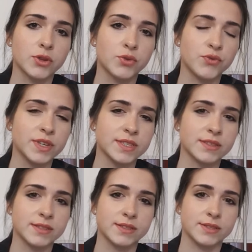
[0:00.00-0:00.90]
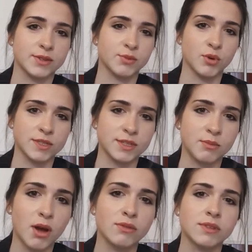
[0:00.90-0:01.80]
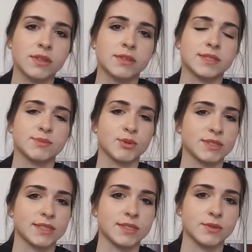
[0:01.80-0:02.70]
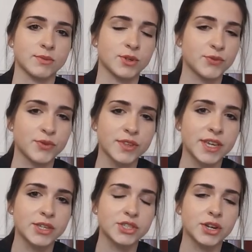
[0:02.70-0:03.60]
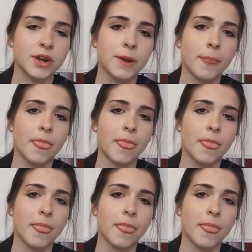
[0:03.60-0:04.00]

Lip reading: to visit Bosnian mountains, Bosnian beautiful nature.